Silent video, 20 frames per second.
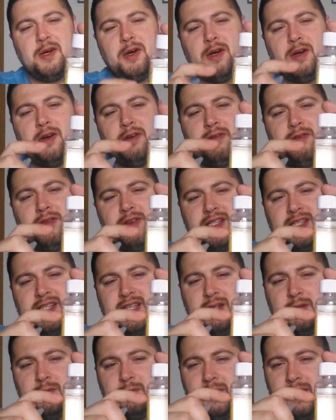of
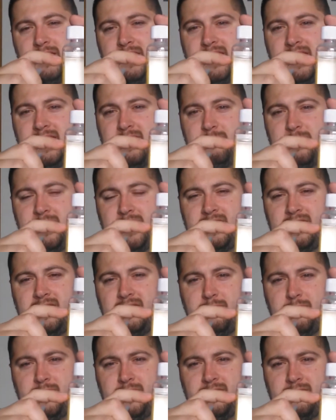0mg
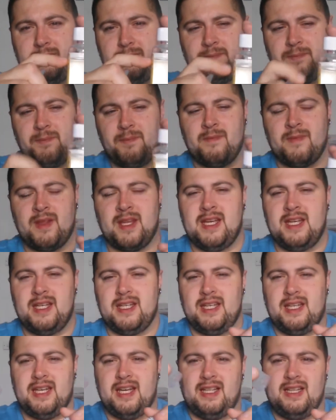e-liquid.
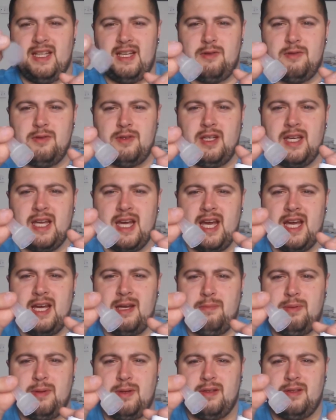You get a little
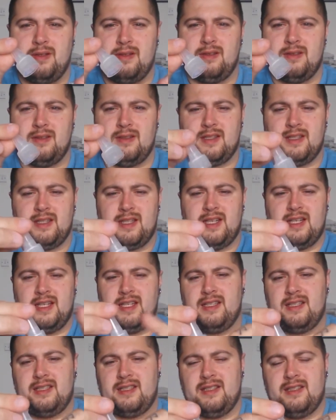cap like
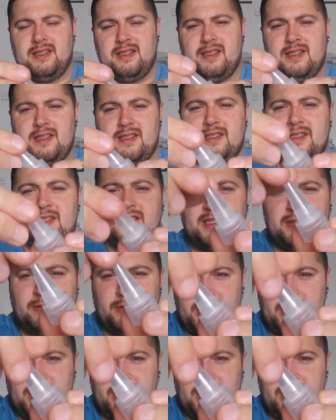that. It's